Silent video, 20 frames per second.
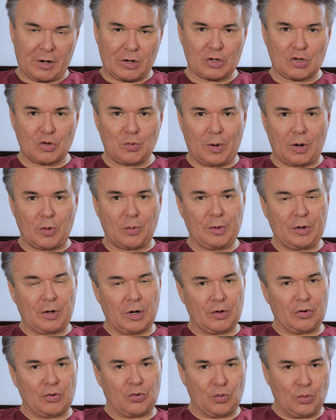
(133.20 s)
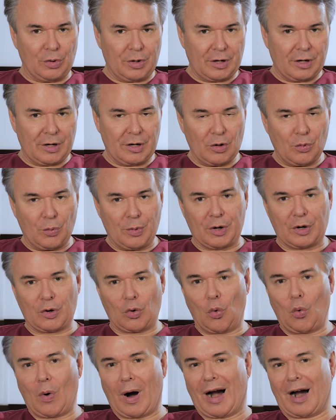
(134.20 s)
So what we are doing here, we
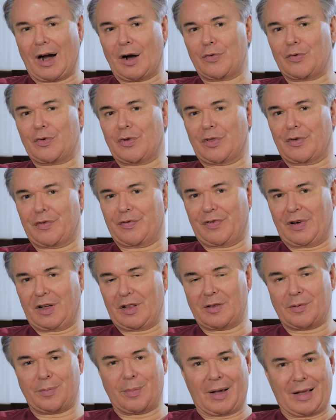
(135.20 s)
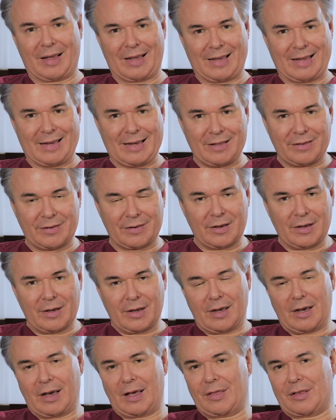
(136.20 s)
go after the fat by heat,
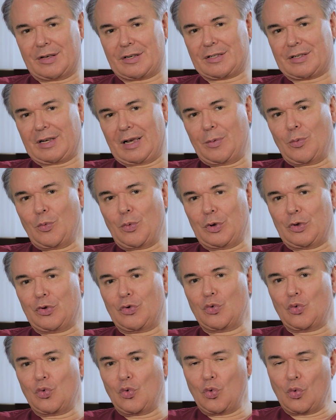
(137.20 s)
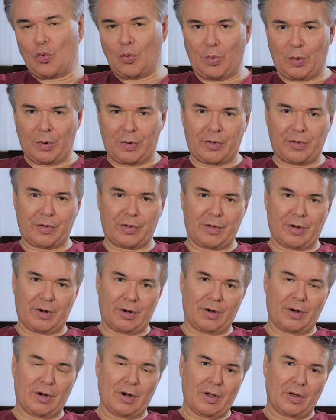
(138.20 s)
and the same we do with
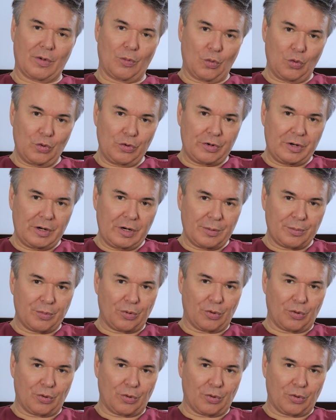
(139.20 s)
the wound healing